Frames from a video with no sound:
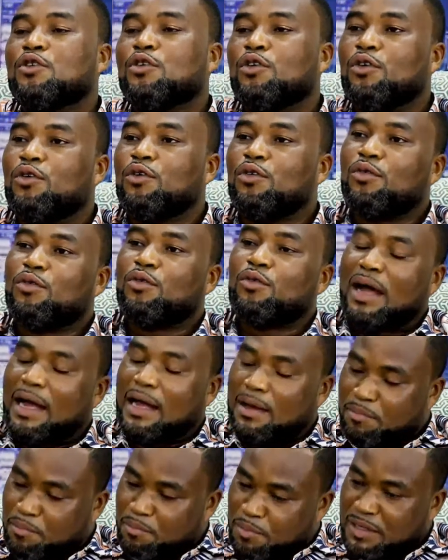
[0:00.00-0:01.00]
So
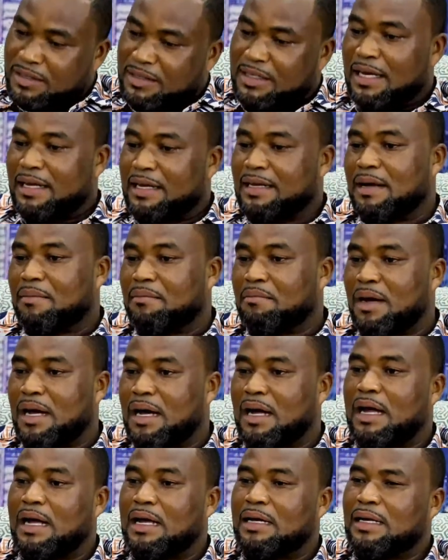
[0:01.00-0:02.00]
I picked her
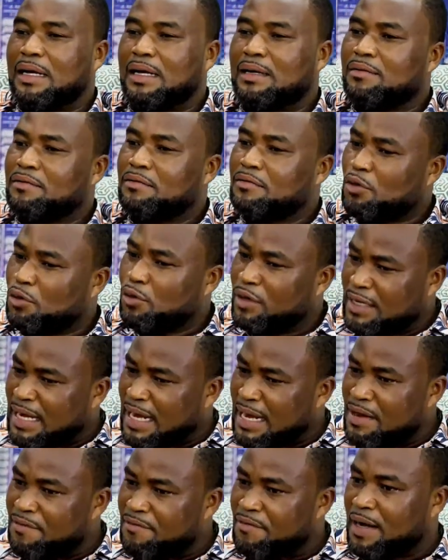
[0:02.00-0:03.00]
number, and then so
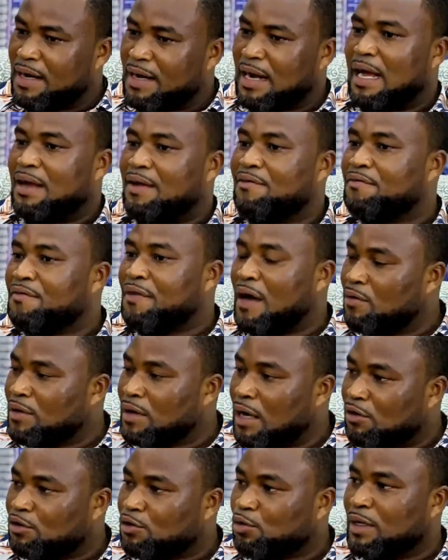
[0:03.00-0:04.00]
in the evening I
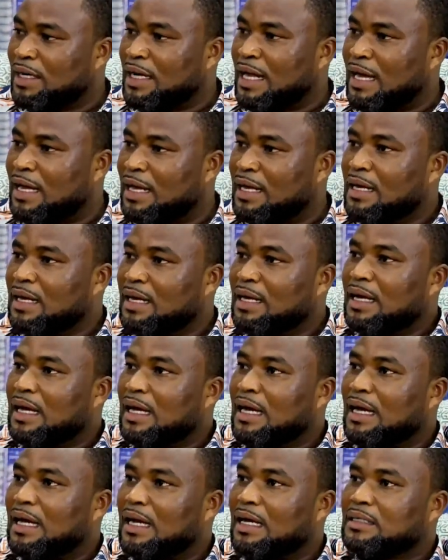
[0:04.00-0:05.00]
found out whether
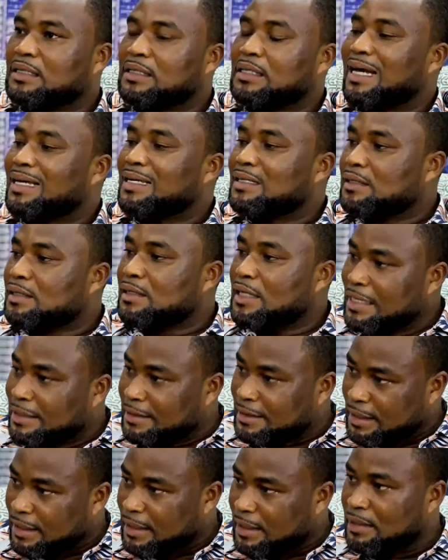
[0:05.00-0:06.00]
she has
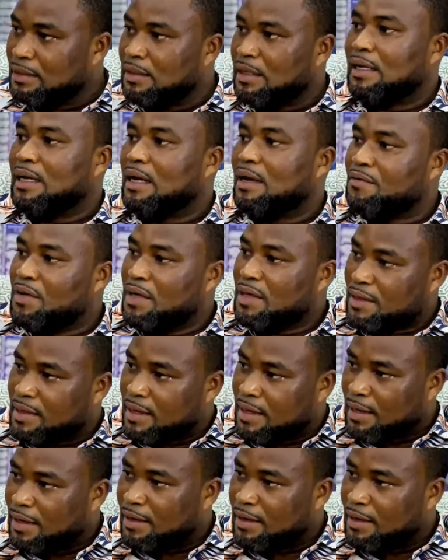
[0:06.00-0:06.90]
eaten and everything.